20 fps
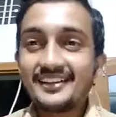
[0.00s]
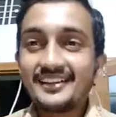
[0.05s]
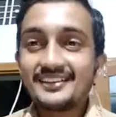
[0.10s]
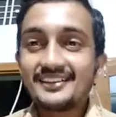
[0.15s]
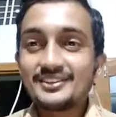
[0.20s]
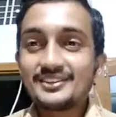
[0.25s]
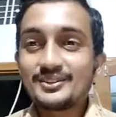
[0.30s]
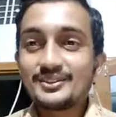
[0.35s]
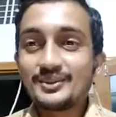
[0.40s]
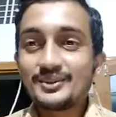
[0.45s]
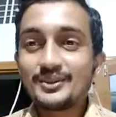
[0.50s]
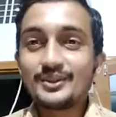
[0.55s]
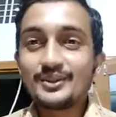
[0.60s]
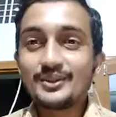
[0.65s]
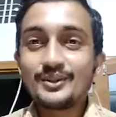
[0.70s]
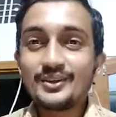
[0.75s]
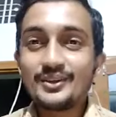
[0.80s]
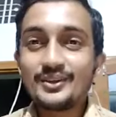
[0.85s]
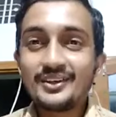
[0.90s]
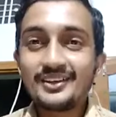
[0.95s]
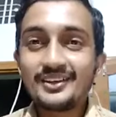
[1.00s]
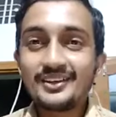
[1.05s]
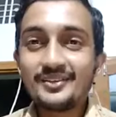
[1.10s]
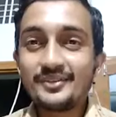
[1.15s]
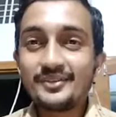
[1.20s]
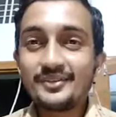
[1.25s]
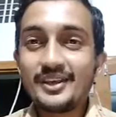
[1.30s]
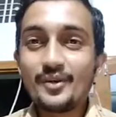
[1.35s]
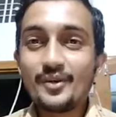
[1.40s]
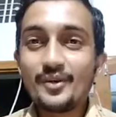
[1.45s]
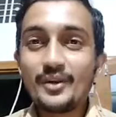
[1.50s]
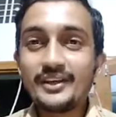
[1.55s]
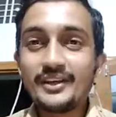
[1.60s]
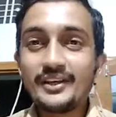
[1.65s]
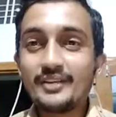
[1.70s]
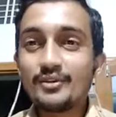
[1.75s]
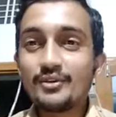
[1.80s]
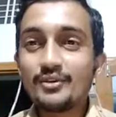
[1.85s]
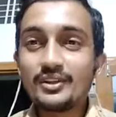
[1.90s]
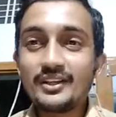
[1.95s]
so we are waiting
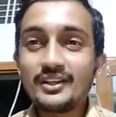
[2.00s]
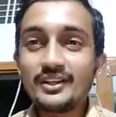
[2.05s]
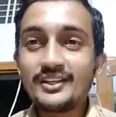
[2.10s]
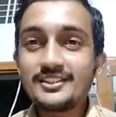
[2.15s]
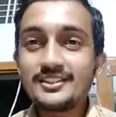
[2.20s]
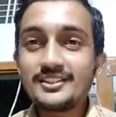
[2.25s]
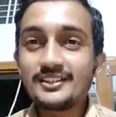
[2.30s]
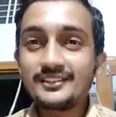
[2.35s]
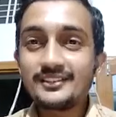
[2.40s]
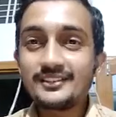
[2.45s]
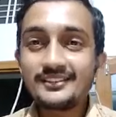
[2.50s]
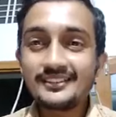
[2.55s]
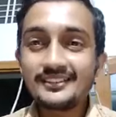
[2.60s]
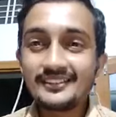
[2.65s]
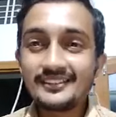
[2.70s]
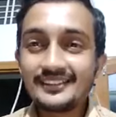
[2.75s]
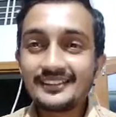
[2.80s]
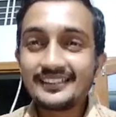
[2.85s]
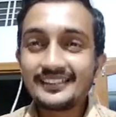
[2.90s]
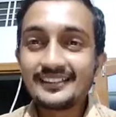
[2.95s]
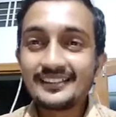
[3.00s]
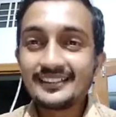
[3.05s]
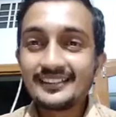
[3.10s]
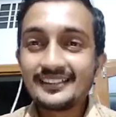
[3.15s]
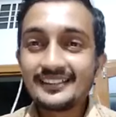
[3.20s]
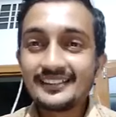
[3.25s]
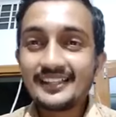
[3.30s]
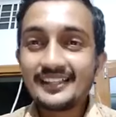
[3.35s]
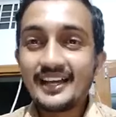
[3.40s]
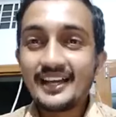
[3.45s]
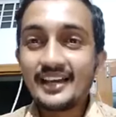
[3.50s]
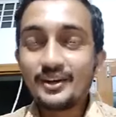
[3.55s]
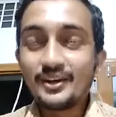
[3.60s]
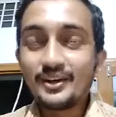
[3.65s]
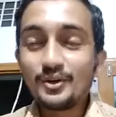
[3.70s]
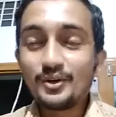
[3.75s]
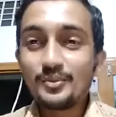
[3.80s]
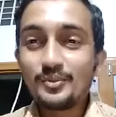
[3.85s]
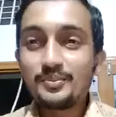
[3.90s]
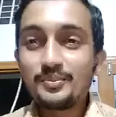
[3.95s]
for the result. I
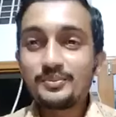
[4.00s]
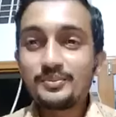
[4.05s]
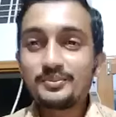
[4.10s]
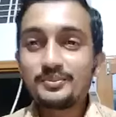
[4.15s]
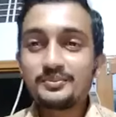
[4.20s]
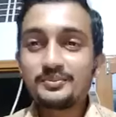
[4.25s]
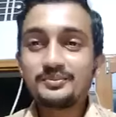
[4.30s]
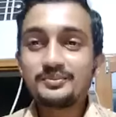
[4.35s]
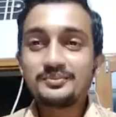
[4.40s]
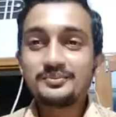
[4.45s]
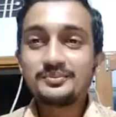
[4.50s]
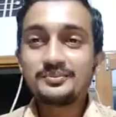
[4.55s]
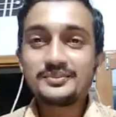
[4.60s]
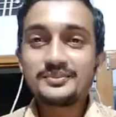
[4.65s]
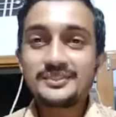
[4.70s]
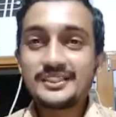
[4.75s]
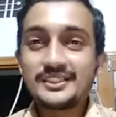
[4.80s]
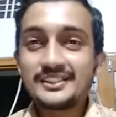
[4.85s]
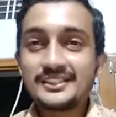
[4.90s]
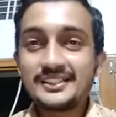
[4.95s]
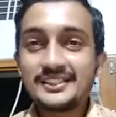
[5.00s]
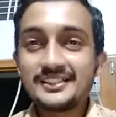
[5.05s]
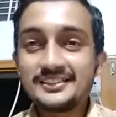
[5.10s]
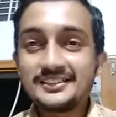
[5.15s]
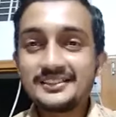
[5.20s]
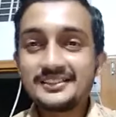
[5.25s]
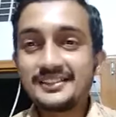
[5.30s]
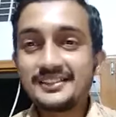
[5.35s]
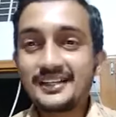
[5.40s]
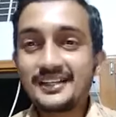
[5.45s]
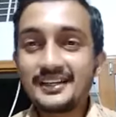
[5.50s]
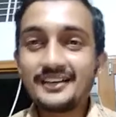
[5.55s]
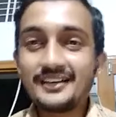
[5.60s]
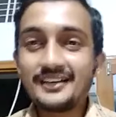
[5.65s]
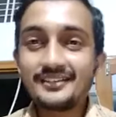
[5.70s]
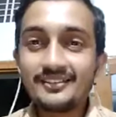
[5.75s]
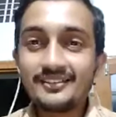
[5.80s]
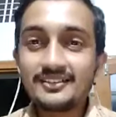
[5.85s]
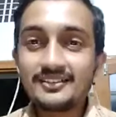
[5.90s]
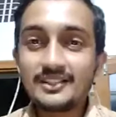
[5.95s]
hope judges declared the
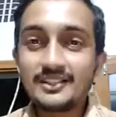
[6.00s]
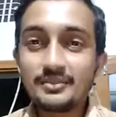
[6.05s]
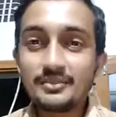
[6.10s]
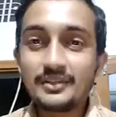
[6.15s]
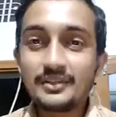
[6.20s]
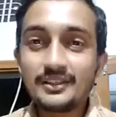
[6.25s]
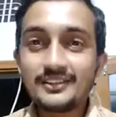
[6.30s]
result, but